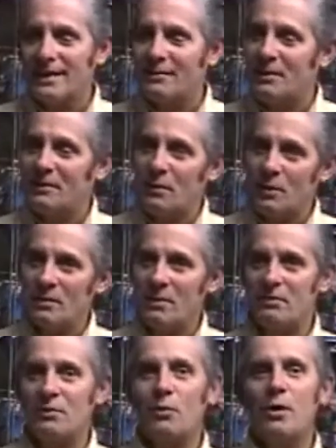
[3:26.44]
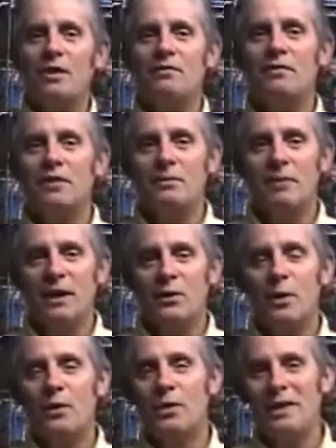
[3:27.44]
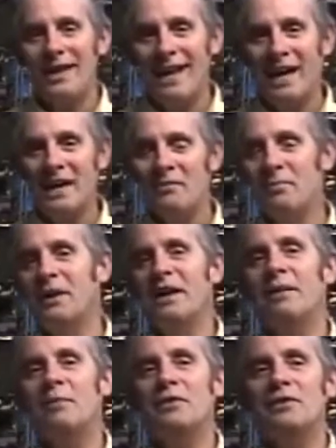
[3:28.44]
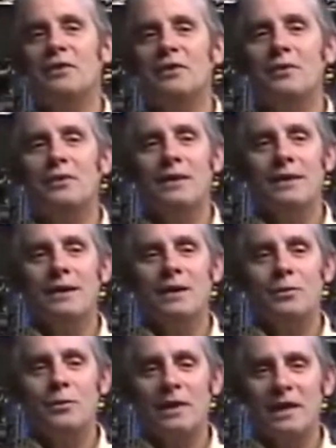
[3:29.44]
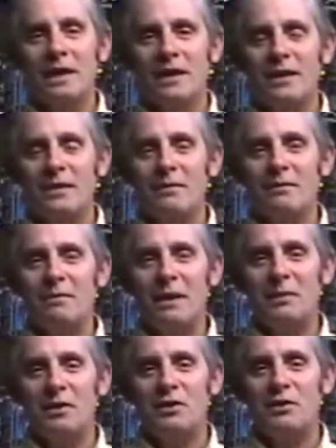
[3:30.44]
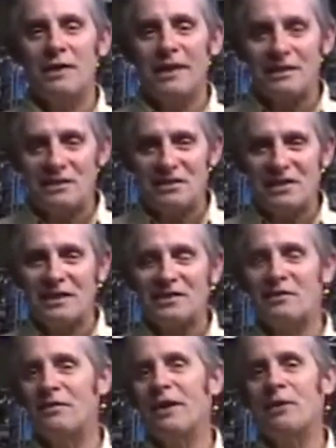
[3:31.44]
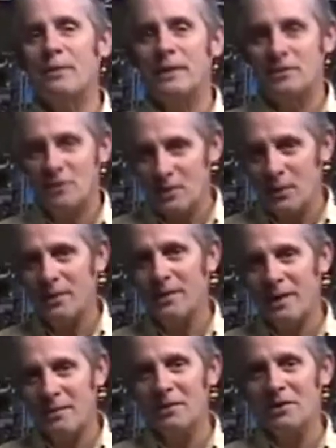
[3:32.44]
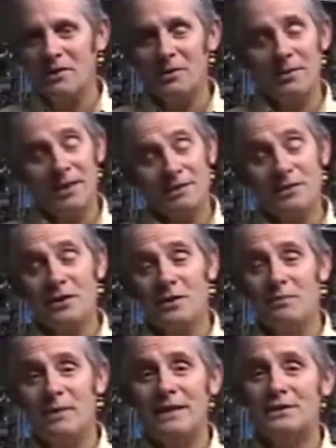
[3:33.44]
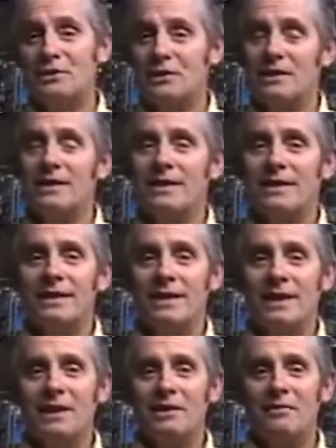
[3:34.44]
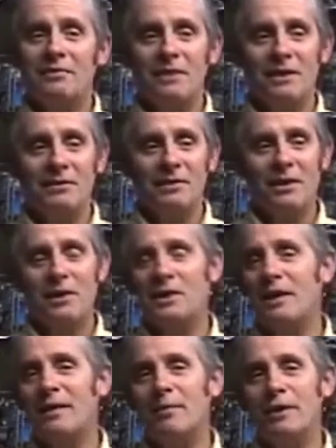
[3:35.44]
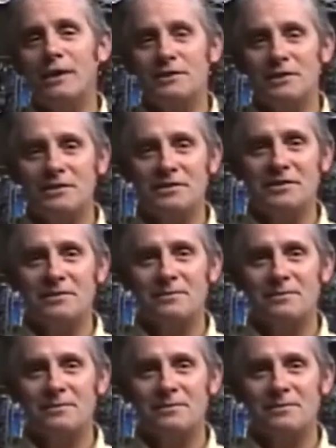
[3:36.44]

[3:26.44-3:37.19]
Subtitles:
But if it would have been for Weld Food Bank, we would not have been able to really be able to do the extensive outreach that we were able to do. But that's a good picture of our collaborations.